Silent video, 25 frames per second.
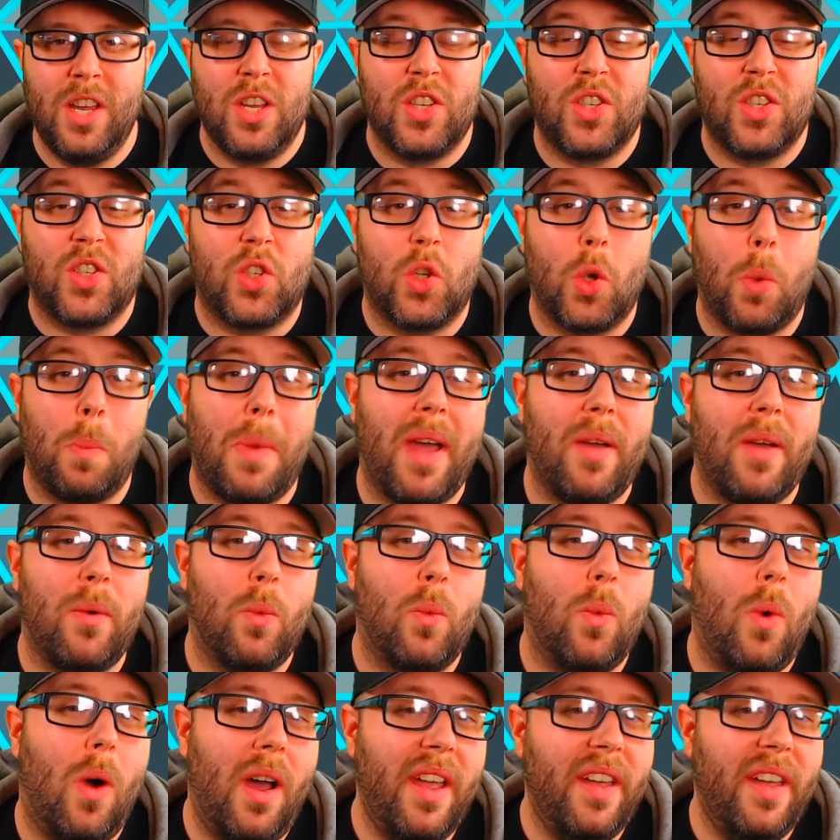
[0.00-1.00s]
So my
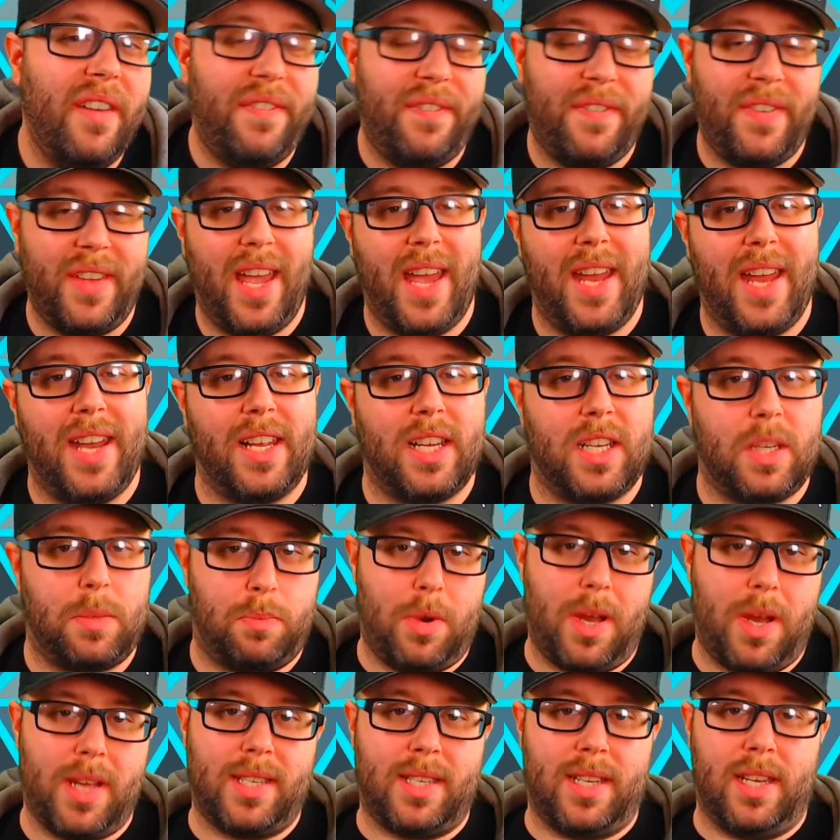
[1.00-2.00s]
wife had
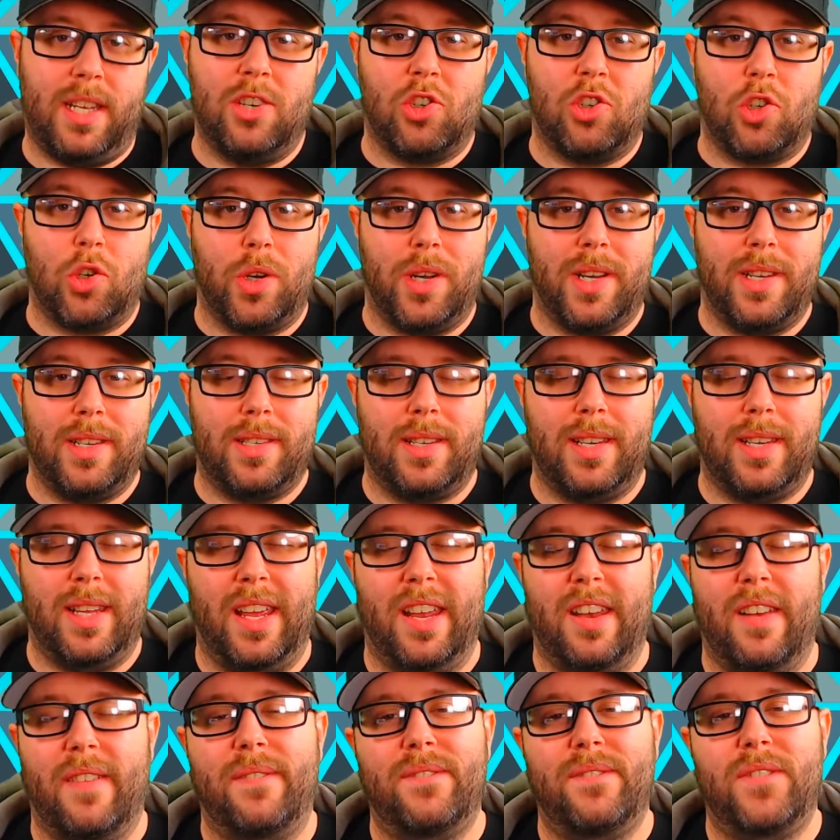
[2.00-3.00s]
expressed interest
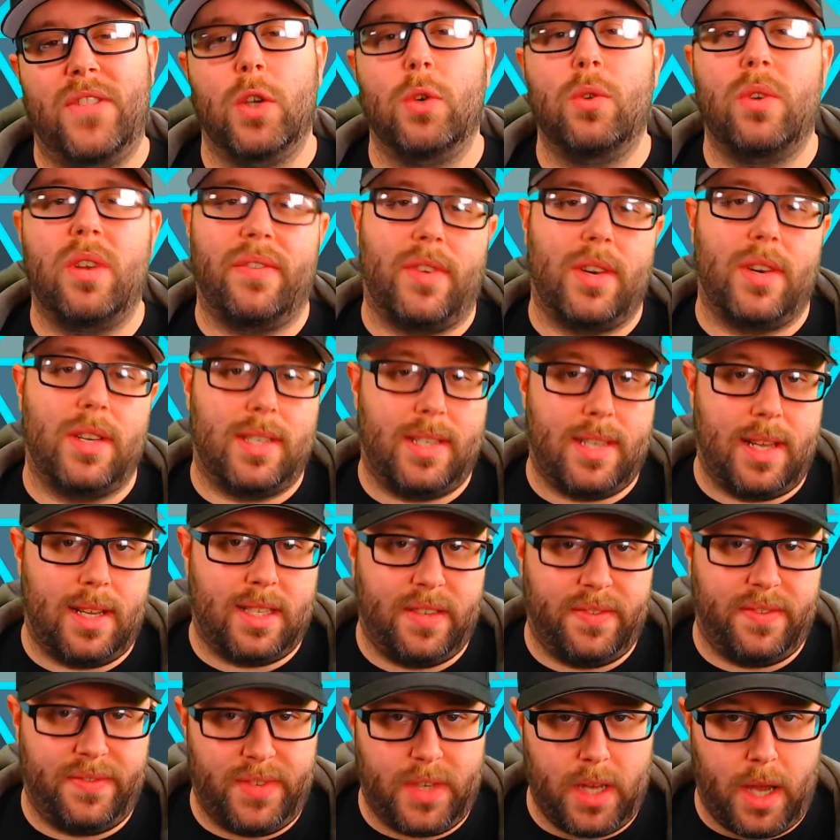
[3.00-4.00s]
in a few different
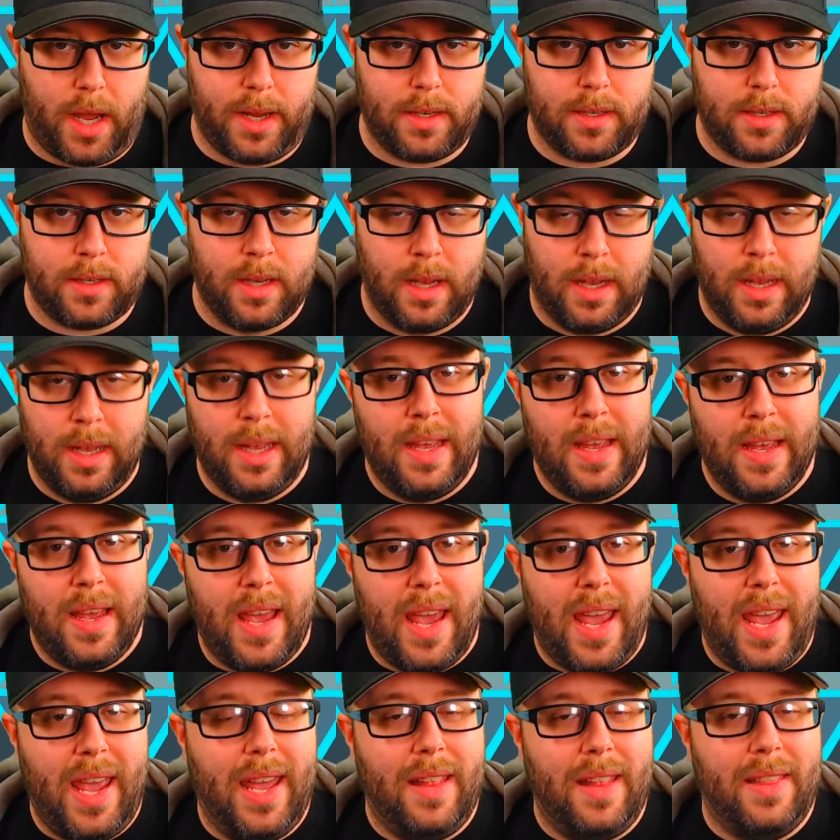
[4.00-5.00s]
sets of dice,
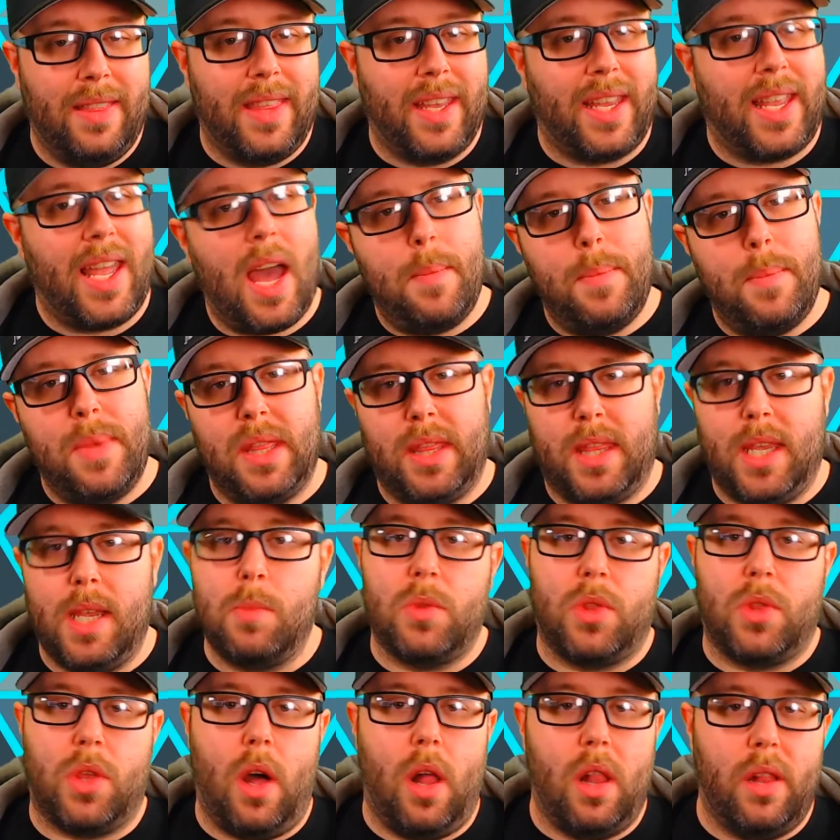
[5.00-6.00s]
and the common theme
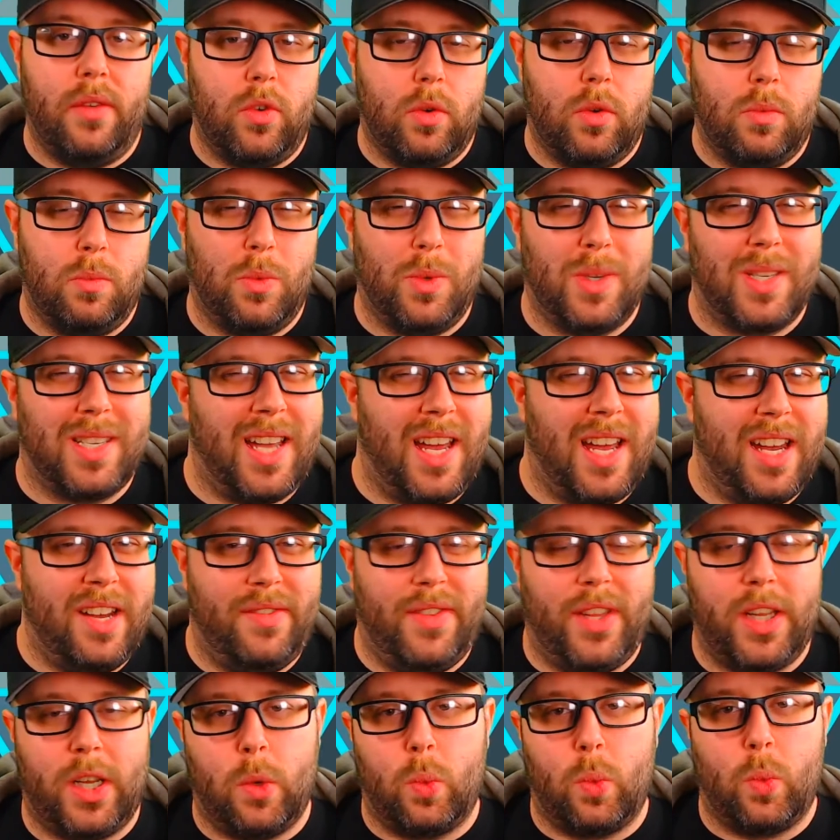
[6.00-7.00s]
with all of them was kind
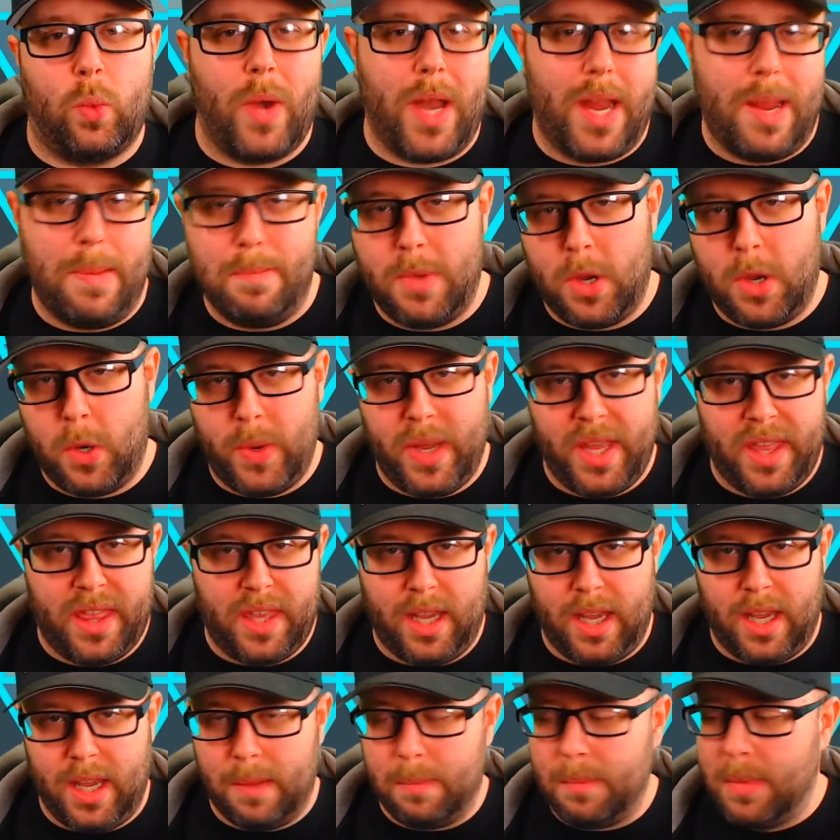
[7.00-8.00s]
of like a rainbowy
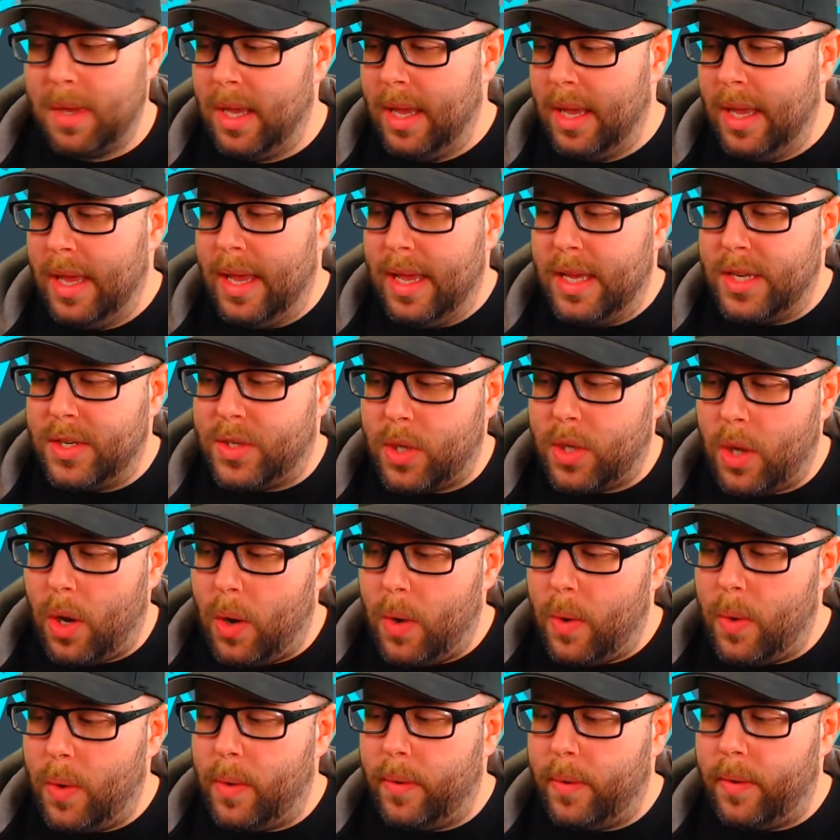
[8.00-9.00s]
theme.
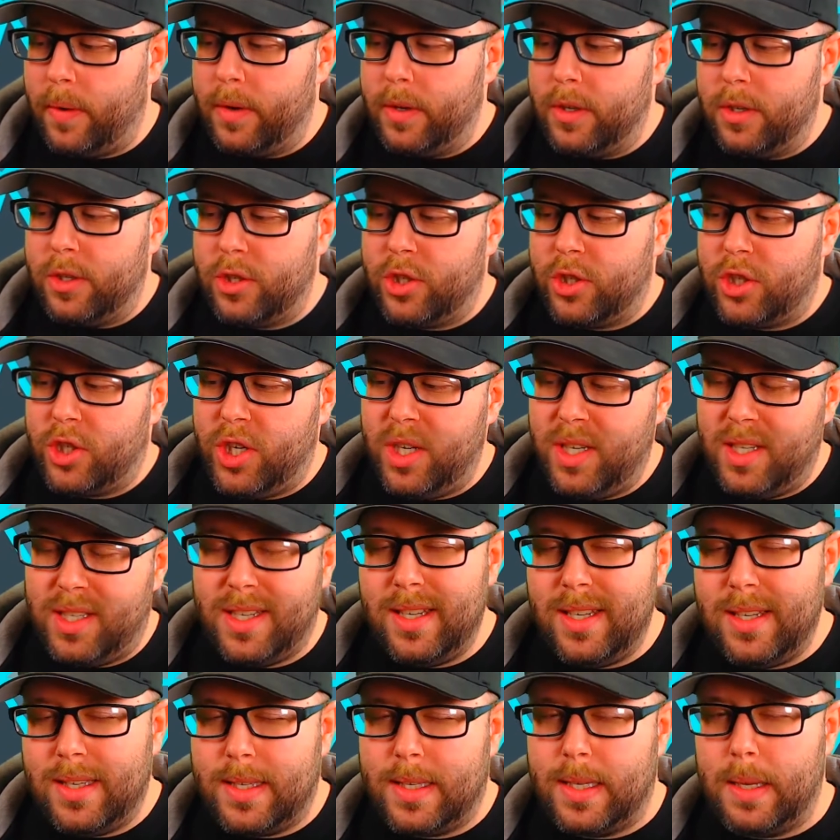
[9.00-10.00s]
So she
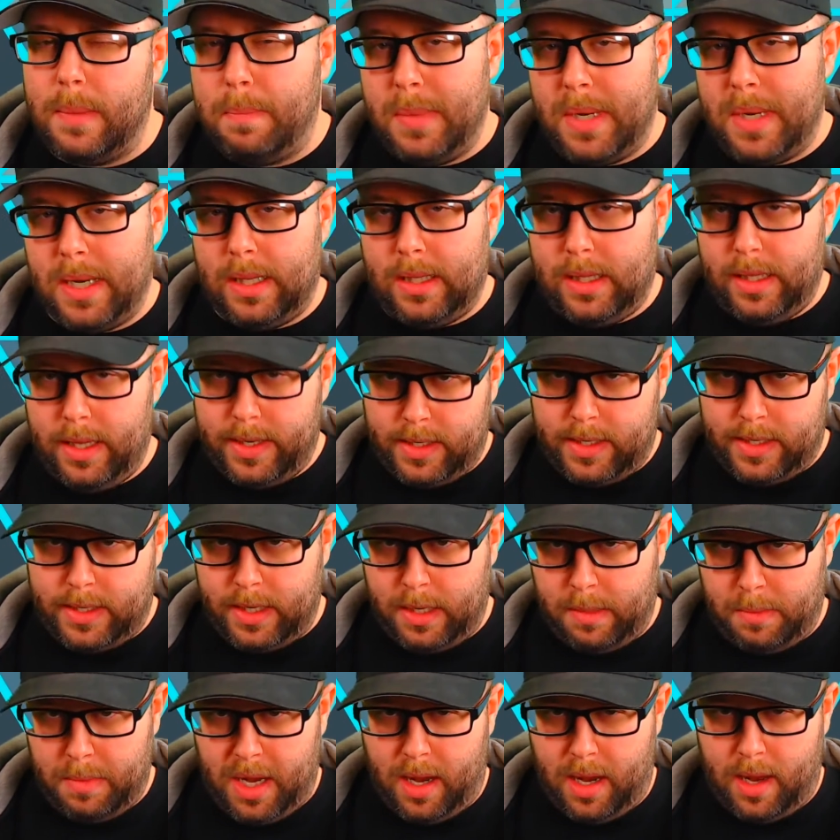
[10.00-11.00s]
did submit a list
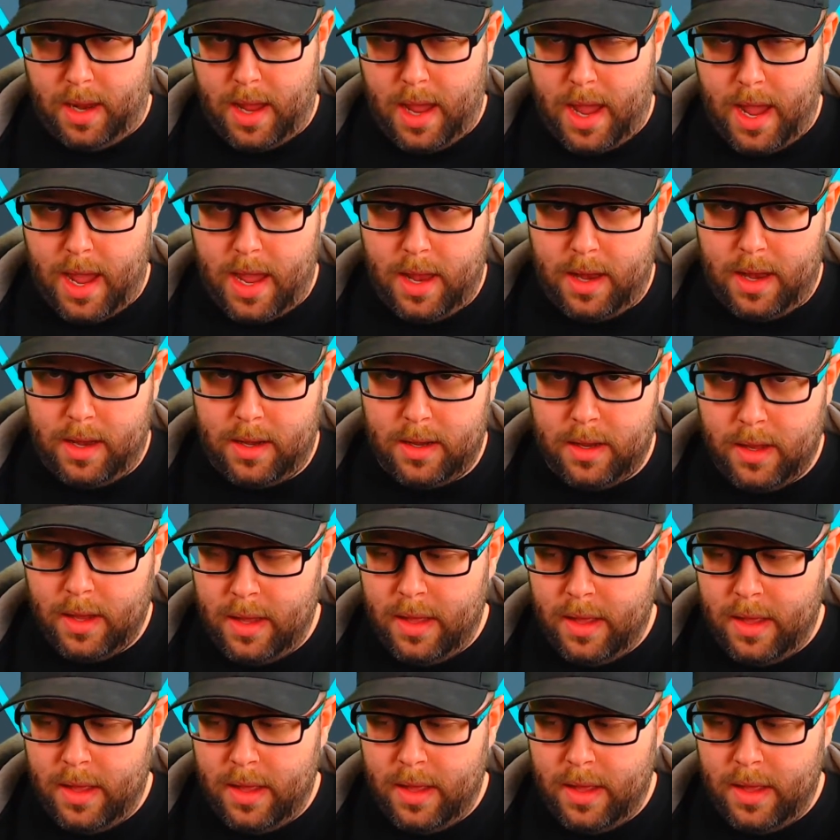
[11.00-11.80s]
to me, and